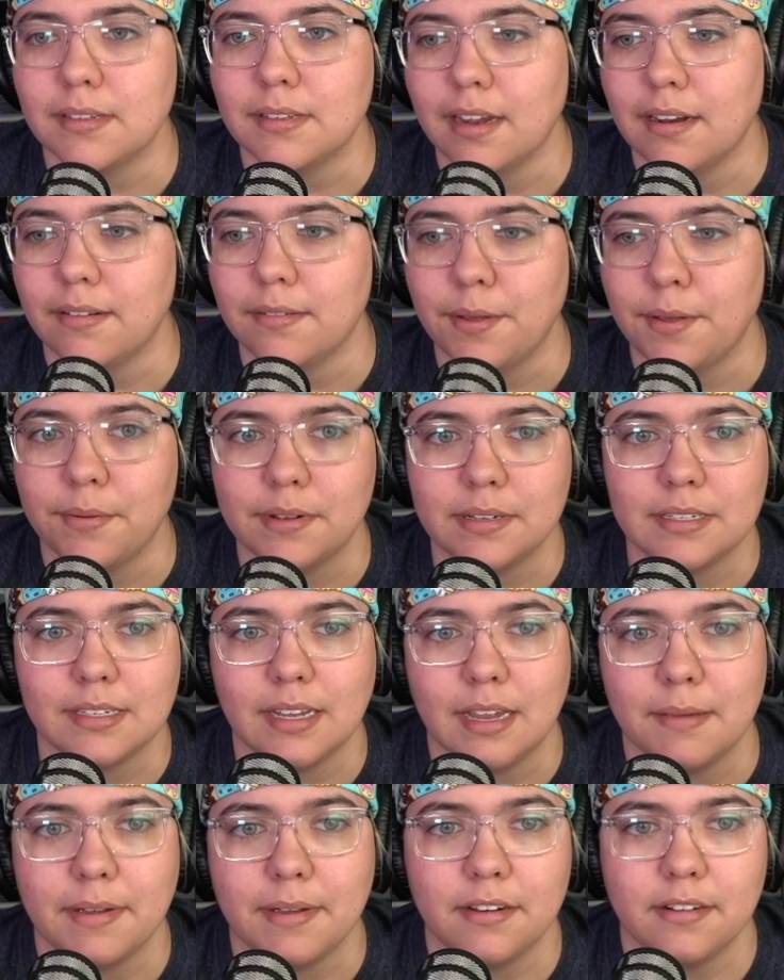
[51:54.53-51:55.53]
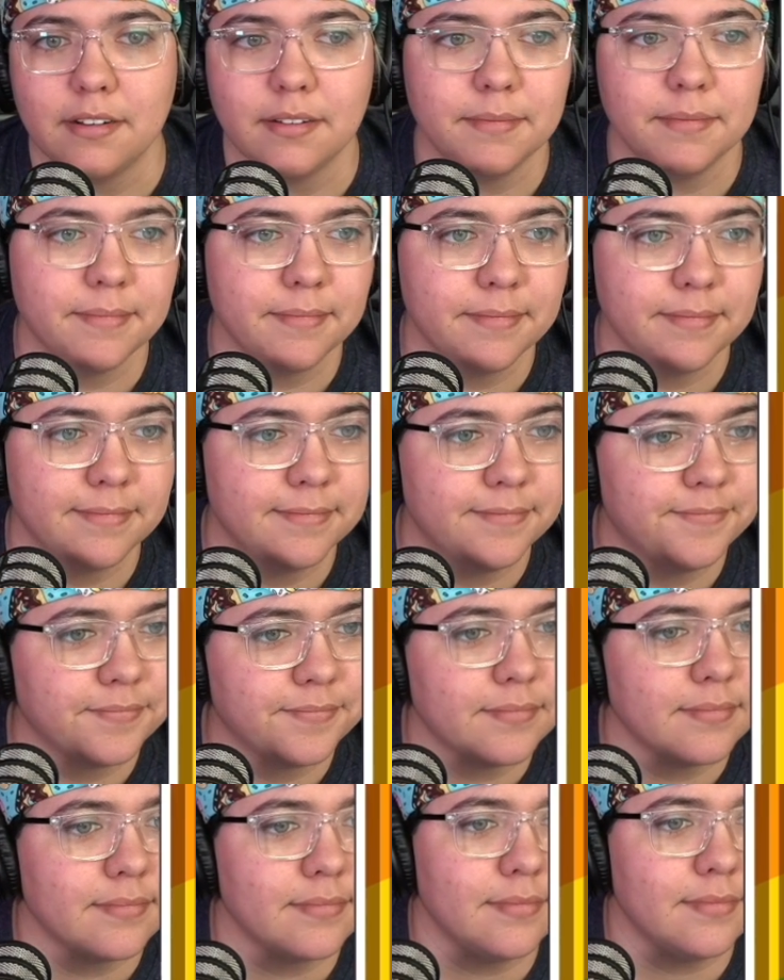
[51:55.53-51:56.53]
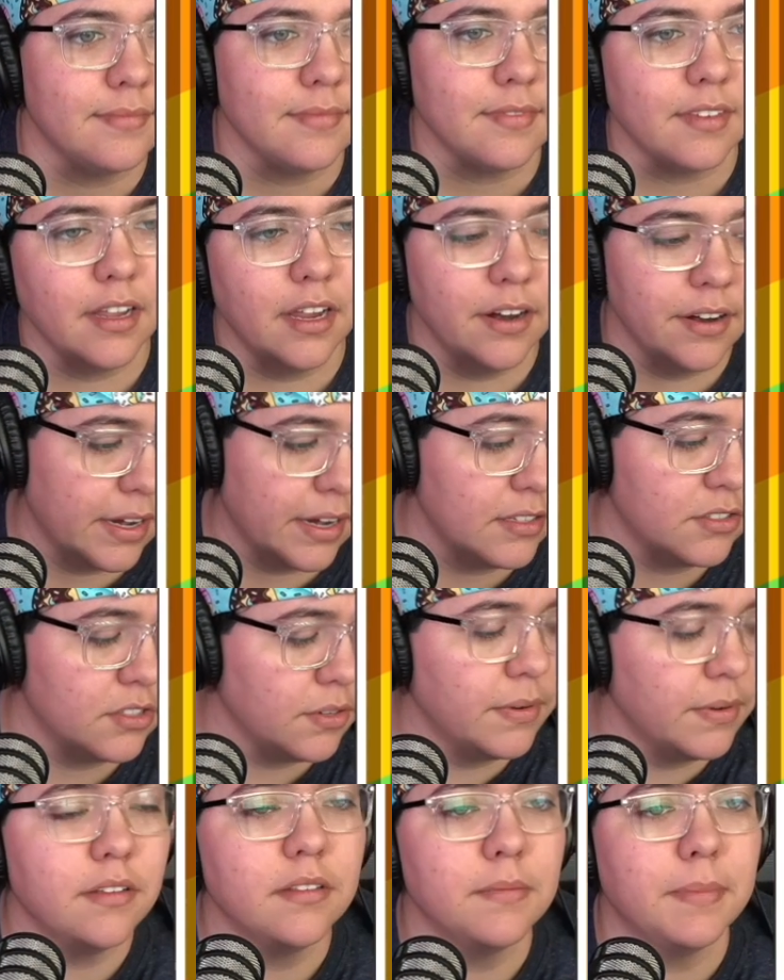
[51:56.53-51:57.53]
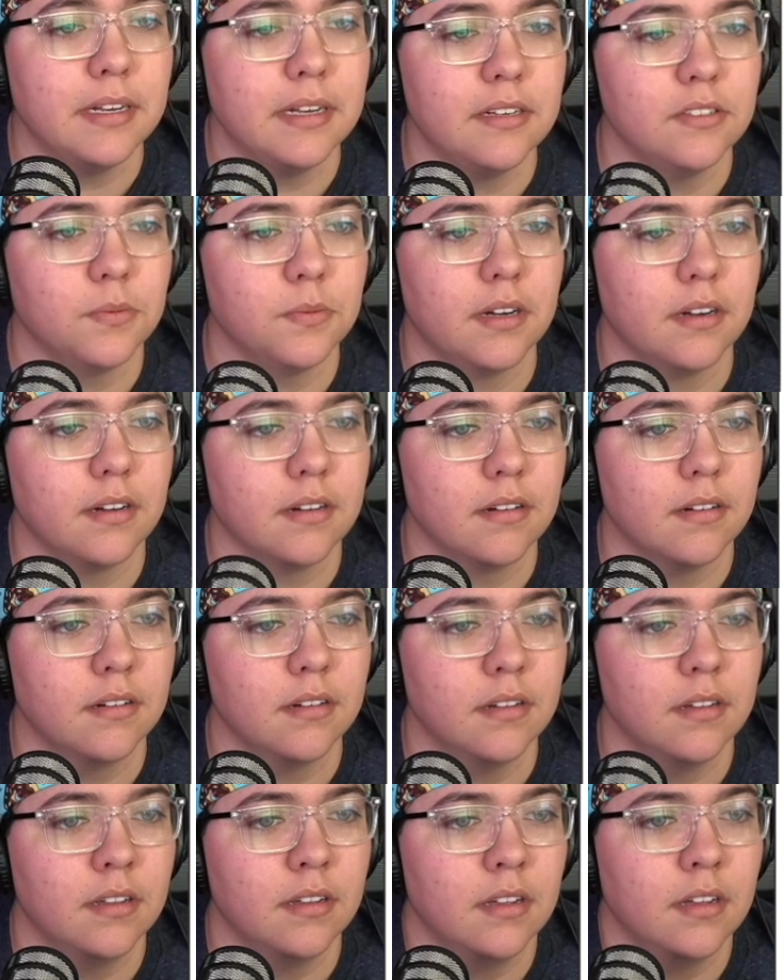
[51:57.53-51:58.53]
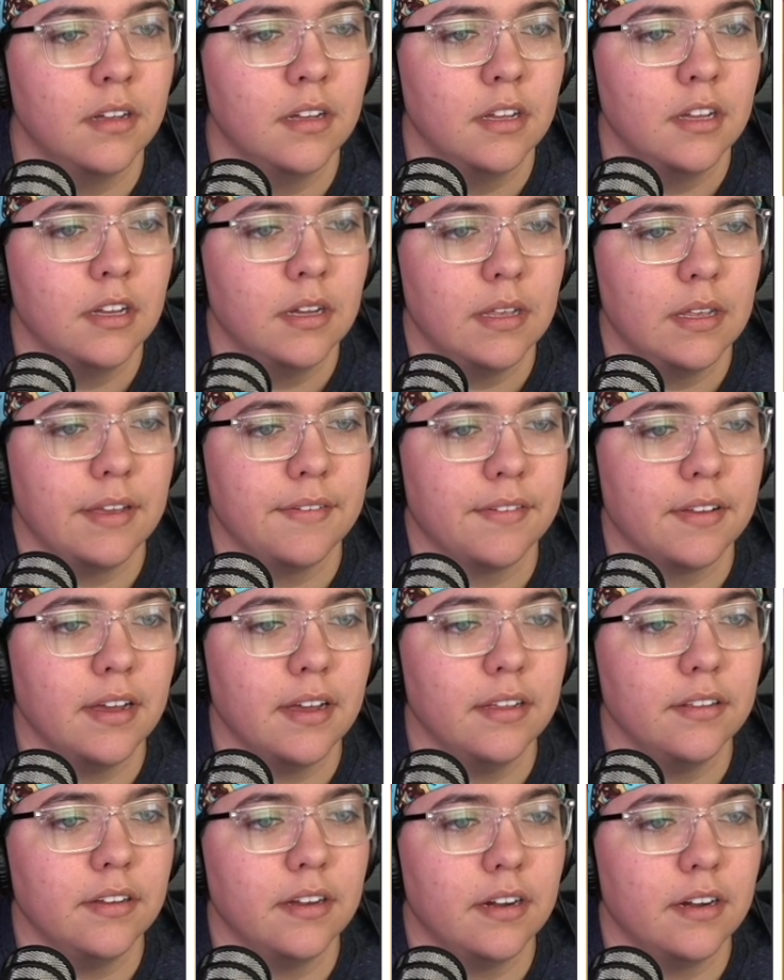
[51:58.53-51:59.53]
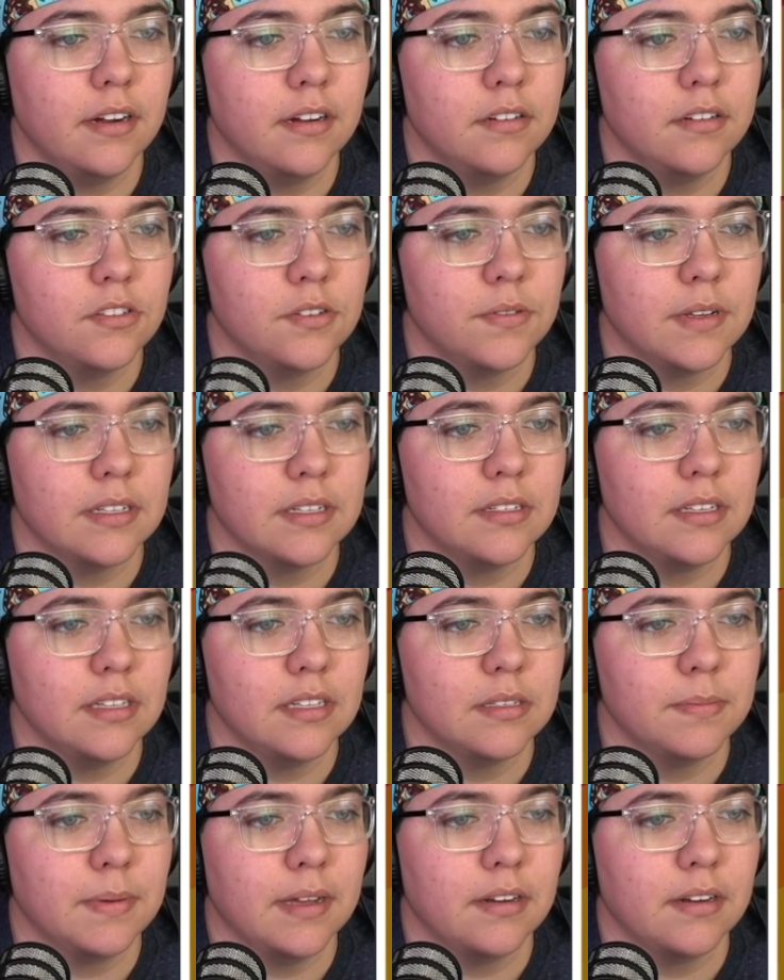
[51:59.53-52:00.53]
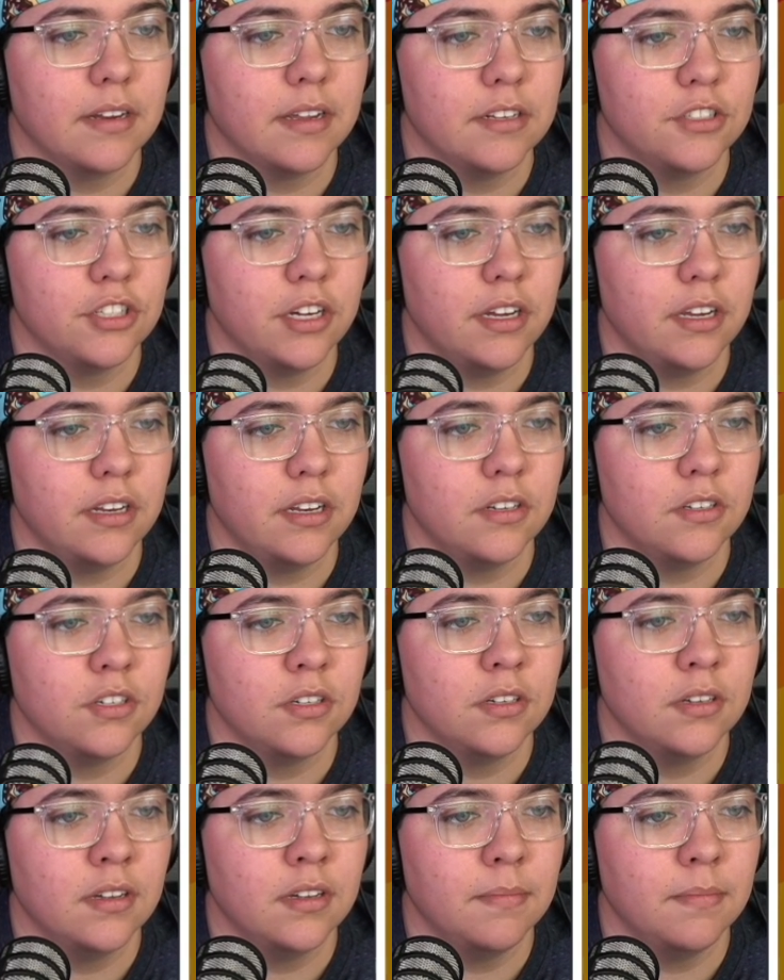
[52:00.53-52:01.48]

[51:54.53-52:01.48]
I don't know what to say about her. All right, so we know the buttons work. We have color, so we can see this button could change.